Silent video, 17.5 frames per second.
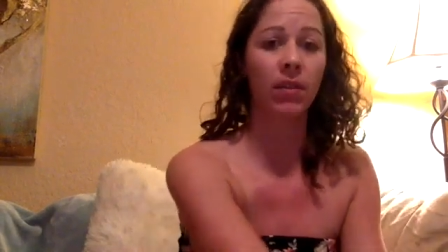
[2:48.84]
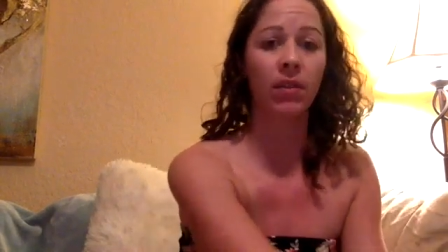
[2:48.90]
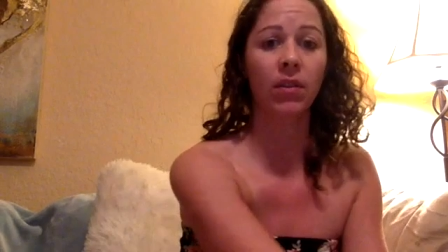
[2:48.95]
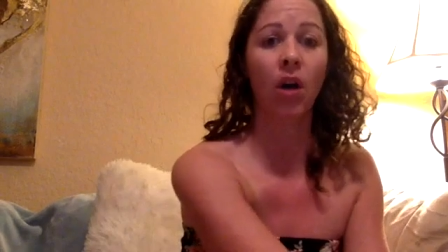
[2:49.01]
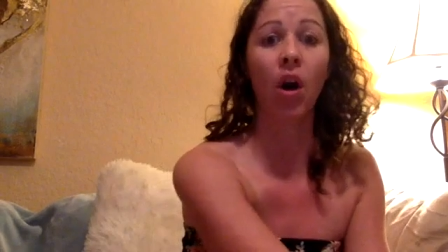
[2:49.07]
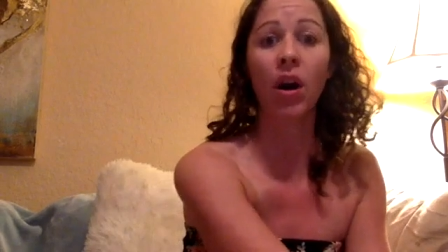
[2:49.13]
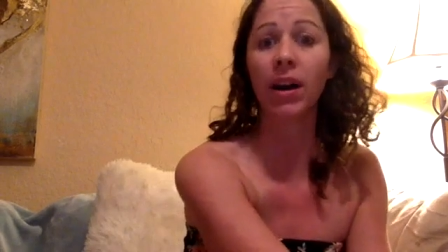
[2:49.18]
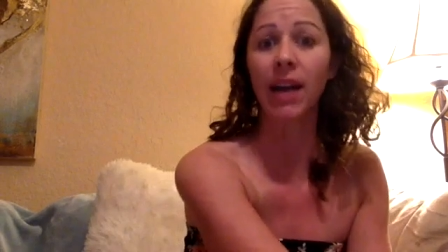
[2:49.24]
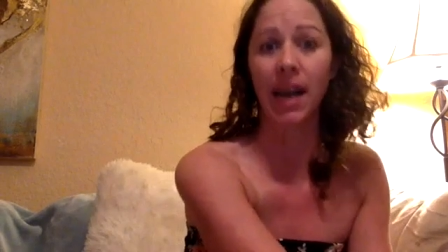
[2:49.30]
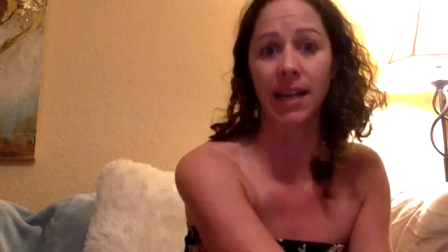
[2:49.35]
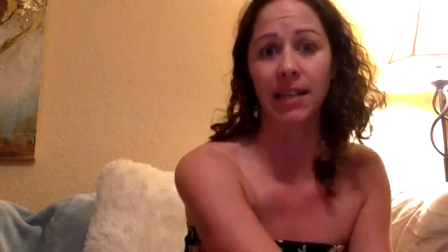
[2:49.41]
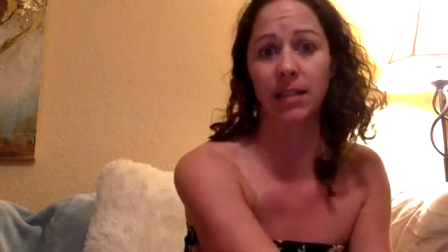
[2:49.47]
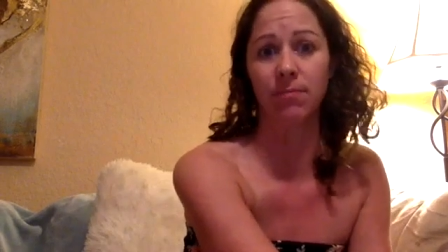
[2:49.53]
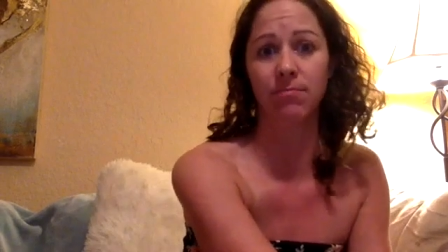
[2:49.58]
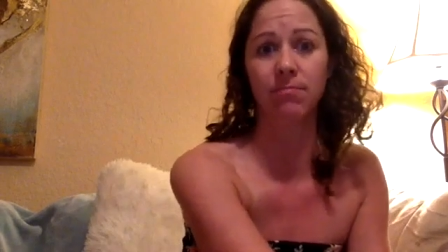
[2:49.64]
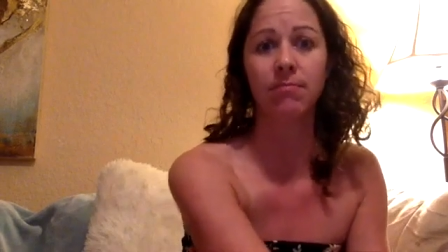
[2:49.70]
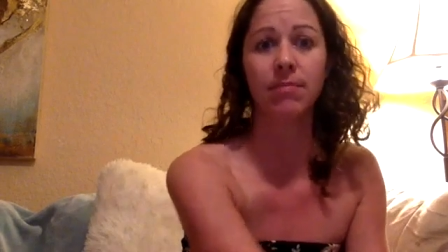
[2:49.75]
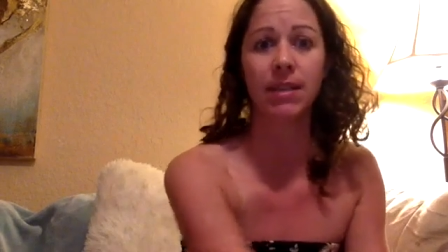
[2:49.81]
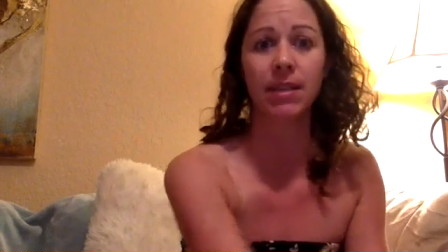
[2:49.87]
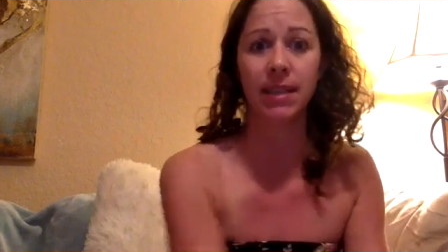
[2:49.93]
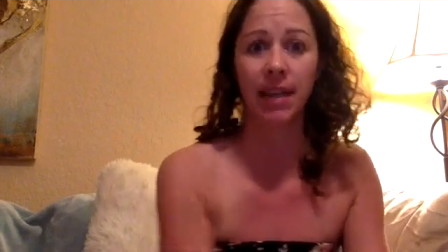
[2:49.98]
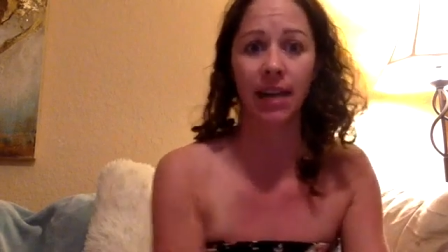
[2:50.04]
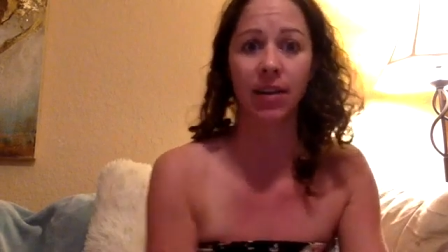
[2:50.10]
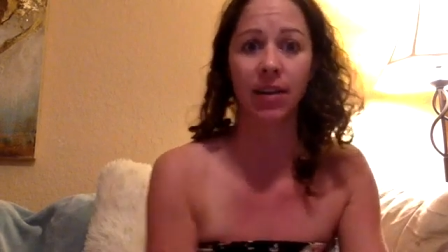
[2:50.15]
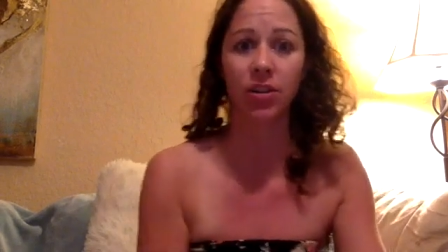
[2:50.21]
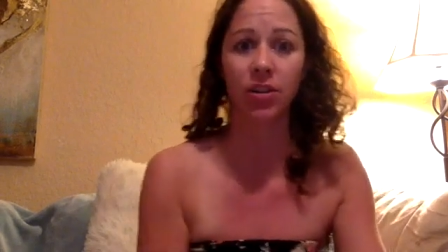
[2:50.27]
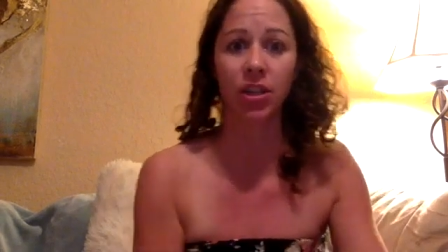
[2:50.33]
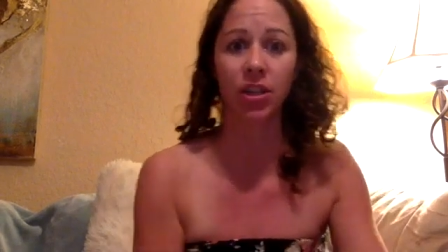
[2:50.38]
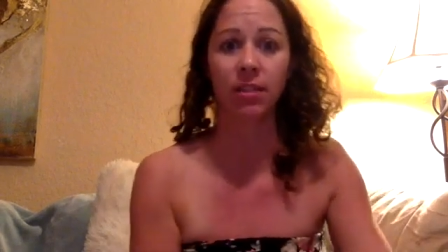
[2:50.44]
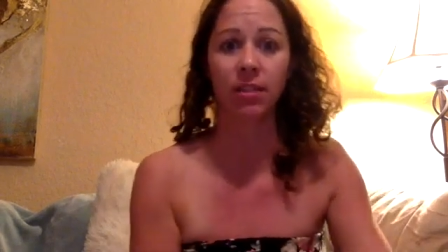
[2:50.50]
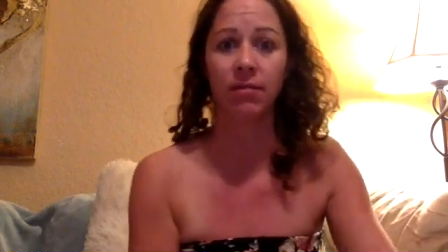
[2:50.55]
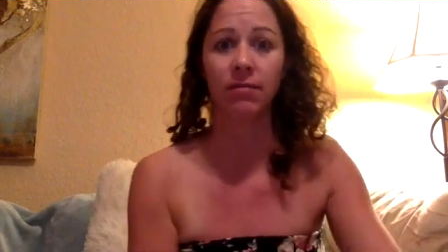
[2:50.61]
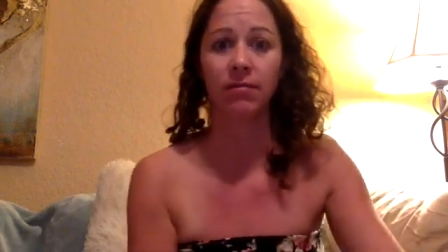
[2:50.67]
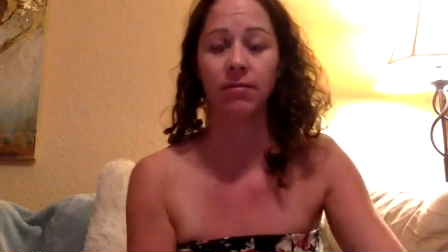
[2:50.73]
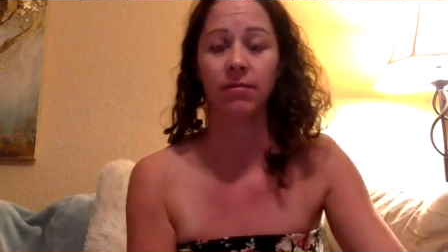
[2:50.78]
Orgasm is energy.
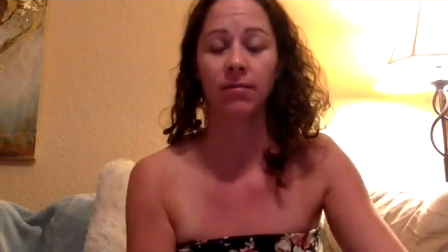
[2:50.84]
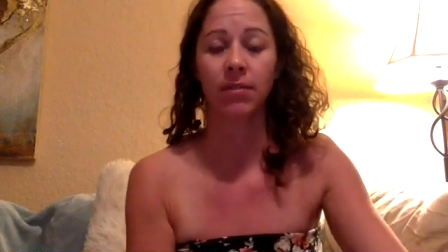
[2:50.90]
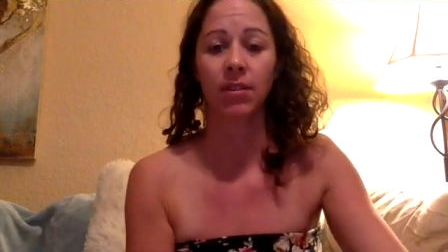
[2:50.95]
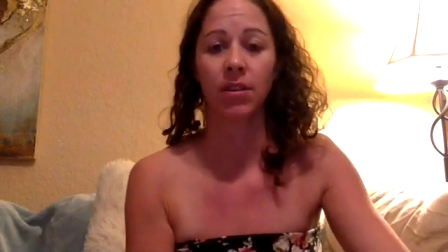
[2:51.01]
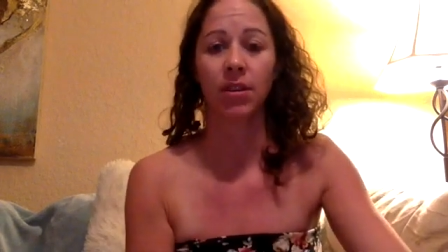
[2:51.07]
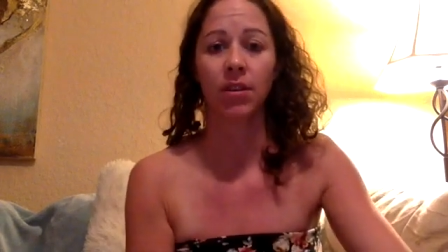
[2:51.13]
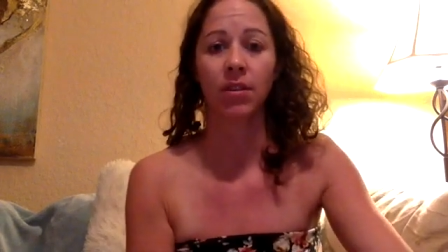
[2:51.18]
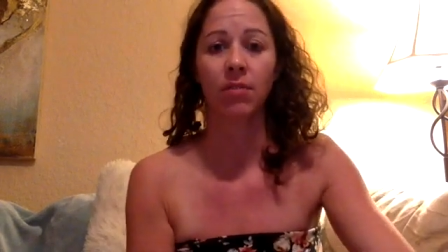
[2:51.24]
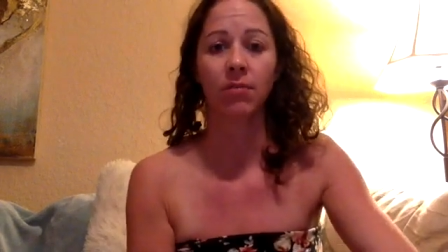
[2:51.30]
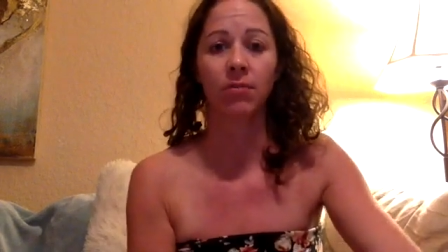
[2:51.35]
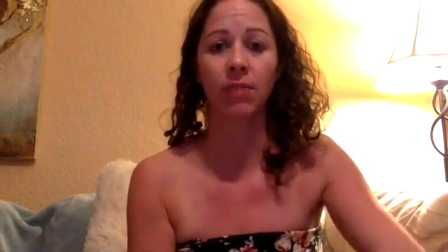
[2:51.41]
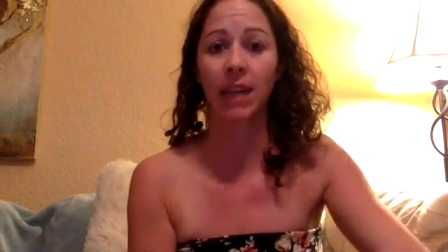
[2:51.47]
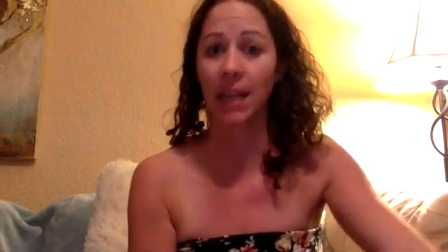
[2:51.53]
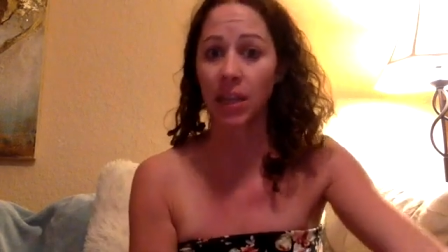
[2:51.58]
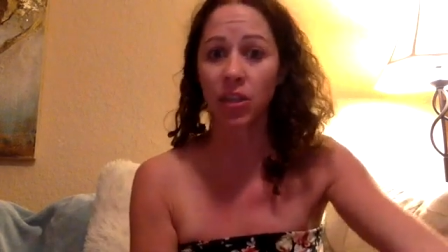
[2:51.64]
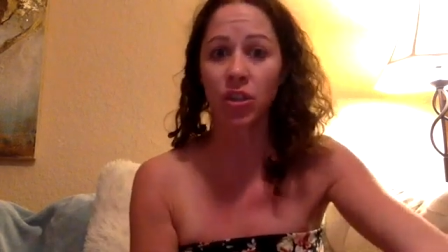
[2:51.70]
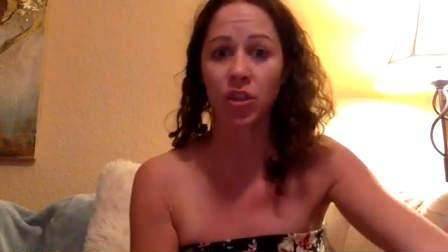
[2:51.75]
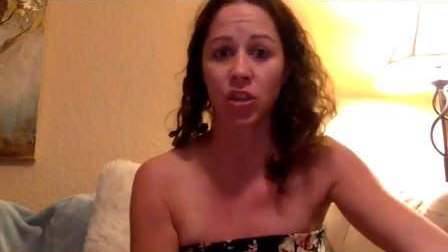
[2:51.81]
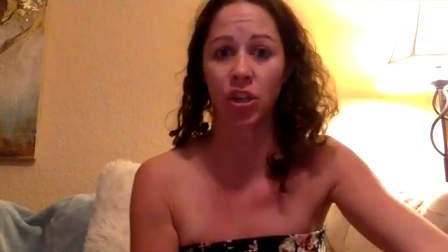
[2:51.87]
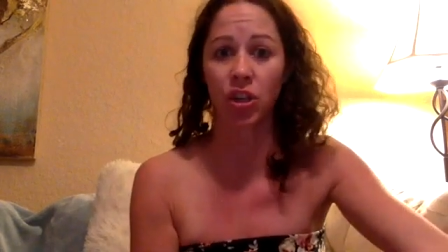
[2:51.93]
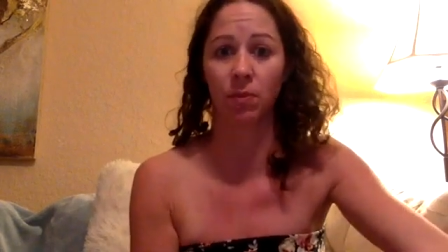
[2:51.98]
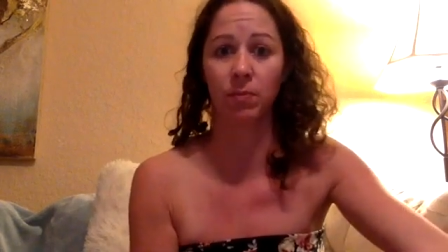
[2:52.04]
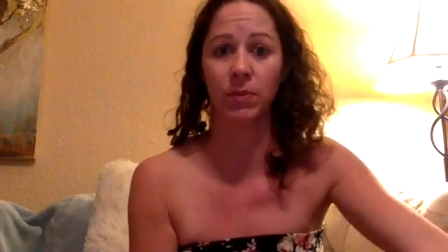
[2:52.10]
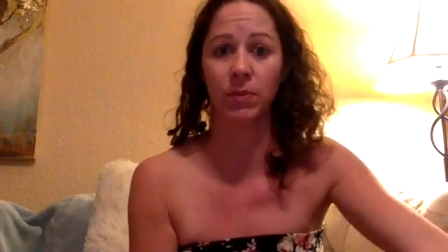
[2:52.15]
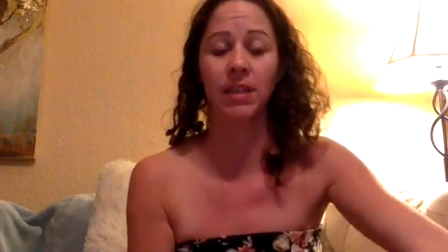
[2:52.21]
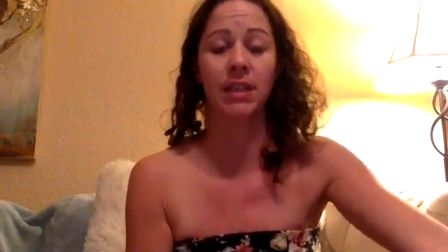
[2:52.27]
Relationships